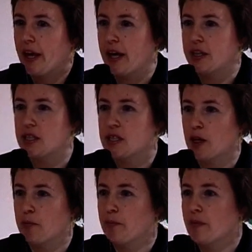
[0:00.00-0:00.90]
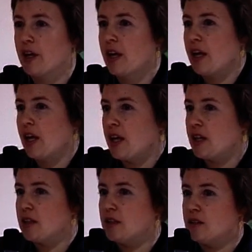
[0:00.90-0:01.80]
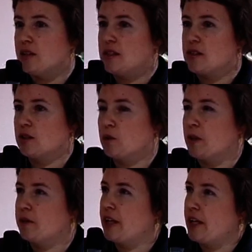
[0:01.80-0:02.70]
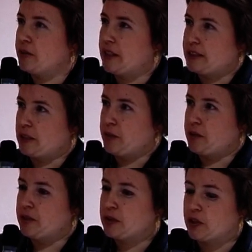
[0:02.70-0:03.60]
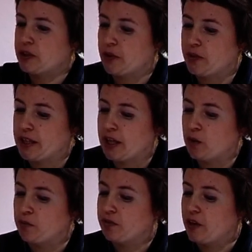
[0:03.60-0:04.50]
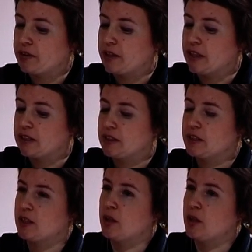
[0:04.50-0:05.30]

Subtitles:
And this is also one of the areas that we are researching right now. And we found that